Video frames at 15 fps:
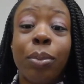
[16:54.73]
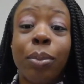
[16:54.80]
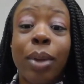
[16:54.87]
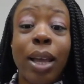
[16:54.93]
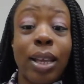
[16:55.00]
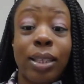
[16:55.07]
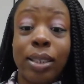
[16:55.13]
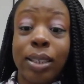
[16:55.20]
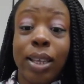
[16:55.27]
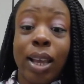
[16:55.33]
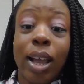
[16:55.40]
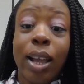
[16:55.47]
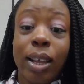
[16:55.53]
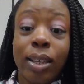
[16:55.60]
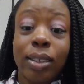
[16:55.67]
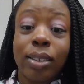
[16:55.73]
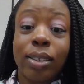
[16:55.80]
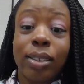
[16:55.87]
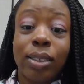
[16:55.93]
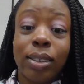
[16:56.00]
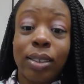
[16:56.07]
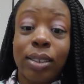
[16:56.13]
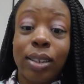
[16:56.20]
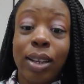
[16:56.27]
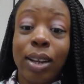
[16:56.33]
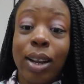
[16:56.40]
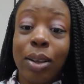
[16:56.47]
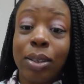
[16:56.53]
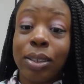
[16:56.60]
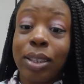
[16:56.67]
STIs, and I
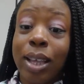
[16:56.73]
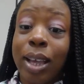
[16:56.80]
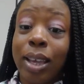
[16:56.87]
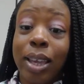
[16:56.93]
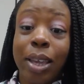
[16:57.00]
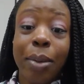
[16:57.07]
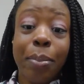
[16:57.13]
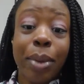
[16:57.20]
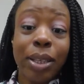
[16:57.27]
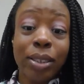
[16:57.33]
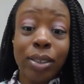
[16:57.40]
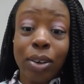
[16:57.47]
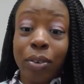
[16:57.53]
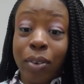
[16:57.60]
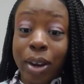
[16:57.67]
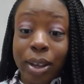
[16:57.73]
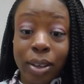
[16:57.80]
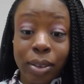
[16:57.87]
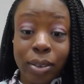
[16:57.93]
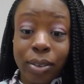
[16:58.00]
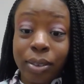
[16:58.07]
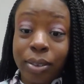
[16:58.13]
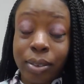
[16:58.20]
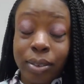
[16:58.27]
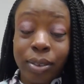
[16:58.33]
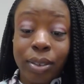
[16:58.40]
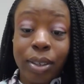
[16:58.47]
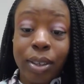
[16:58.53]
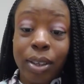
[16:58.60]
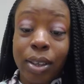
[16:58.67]
was like, keep messing around,
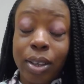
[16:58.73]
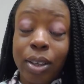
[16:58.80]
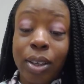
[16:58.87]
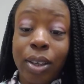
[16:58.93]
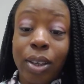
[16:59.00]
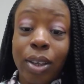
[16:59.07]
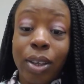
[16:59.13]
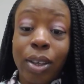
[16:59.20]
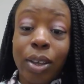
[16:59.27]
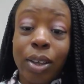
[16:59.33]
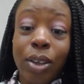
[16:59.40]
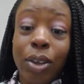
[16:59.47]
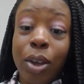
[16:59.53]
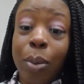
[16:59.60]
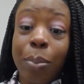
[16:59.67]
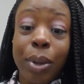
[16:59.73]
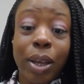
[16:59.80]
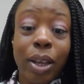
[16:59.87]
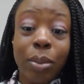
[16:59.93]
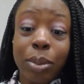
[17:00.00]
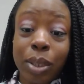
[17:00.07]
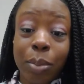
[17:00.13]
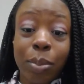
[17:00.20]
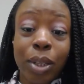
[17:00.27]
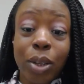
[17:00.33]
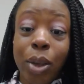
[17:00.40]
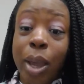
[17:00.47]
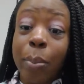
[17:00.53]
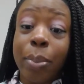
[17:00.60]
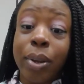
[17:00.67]
you're gonna pick up something
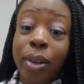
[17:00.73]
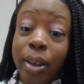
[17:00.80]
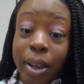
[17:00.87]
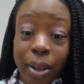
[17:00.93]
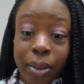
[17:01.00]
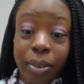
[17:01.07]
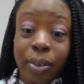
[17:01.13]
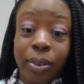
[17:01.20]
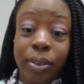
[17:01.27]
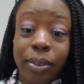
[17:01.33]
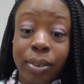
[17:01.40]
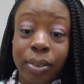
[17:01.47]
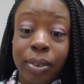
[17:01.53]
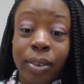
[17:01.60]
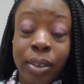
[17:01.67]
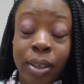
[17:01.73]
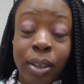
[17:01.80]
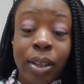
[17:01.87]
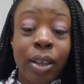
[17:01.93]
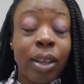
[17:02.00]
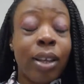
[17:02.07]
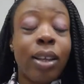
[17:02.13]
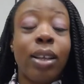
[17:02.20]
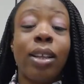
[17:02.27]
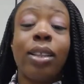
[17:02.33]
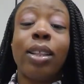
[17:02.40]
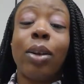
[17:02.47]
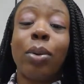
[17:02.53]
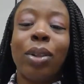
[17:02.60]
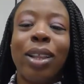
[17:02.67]
you ain't put down. And
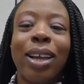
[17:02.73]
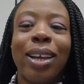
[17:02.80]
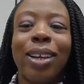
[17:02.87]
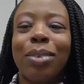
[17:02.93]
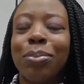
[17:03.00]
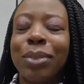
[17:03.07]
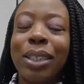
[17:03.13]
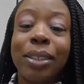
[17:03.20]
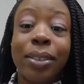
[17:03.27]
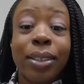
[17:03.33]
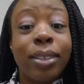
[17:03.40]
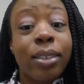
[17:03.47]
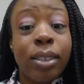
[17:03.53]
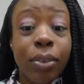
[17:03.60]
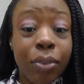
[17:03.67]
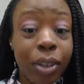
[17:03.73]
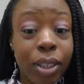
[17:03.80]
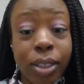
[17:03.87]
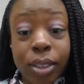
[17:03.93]
they were like, syphilis